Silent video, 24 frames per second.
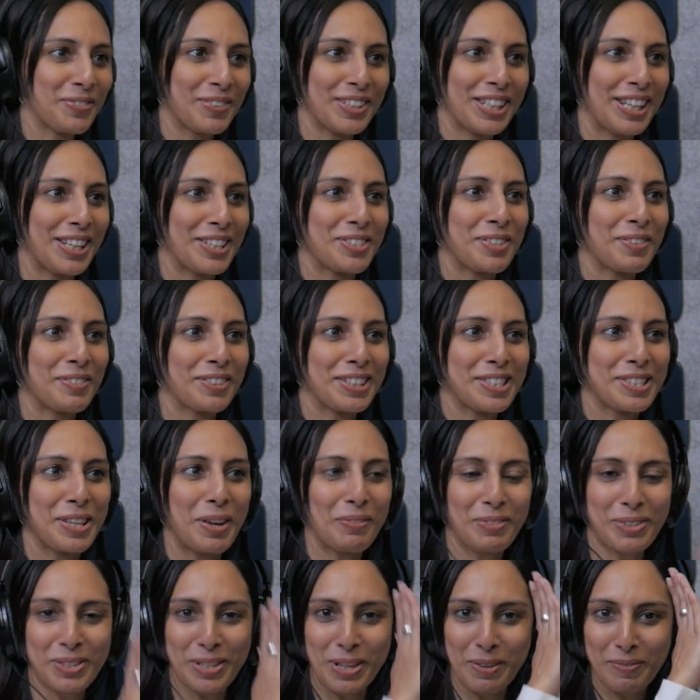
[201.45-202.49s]
Shreyas for the rest of
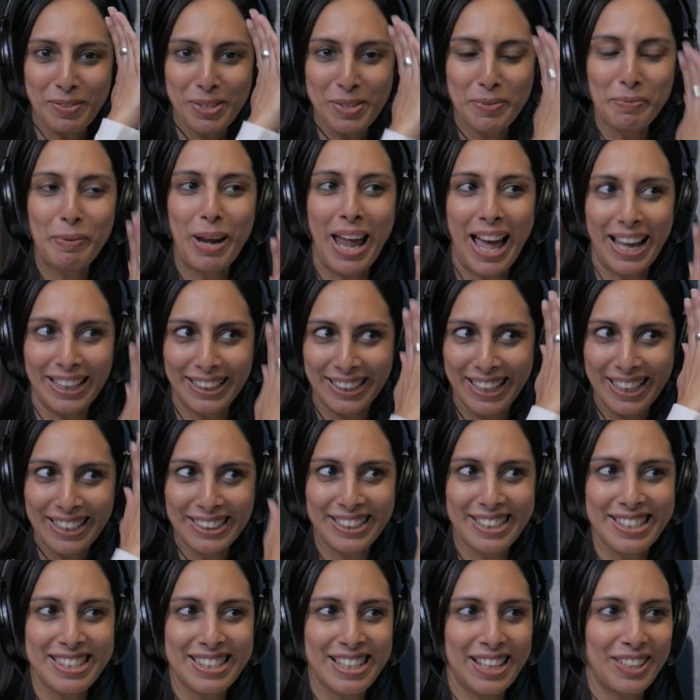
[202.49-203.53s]
this episode. I'm just
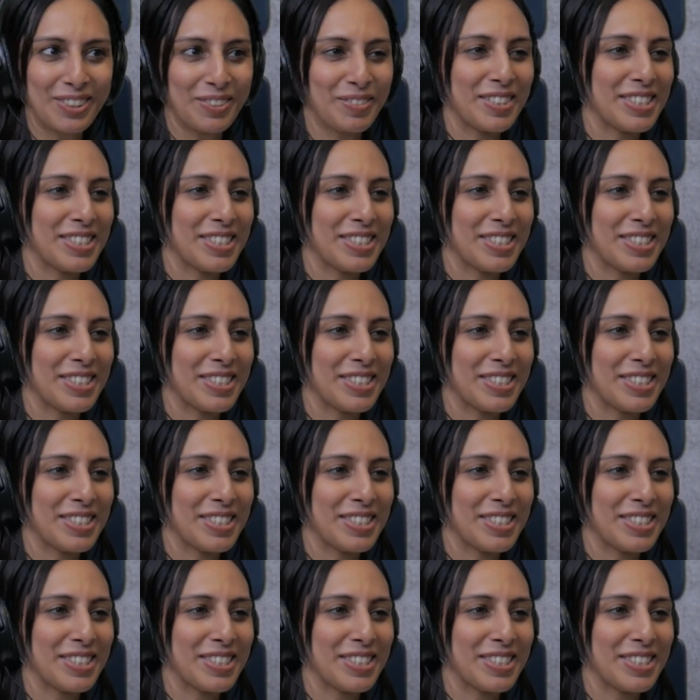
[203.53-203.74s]
blanking this